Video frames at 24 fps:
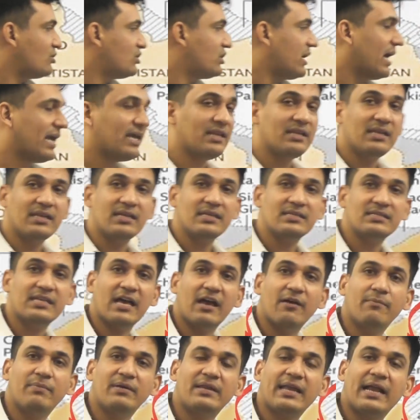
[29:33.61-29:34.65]
Chinese
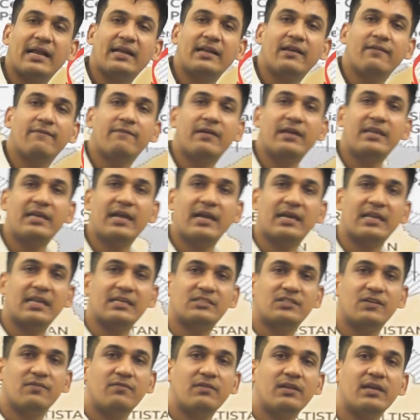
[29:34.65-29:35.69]
have been acting very
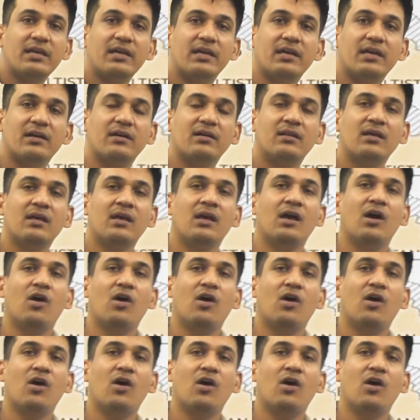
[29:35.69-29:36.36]
aggressively here.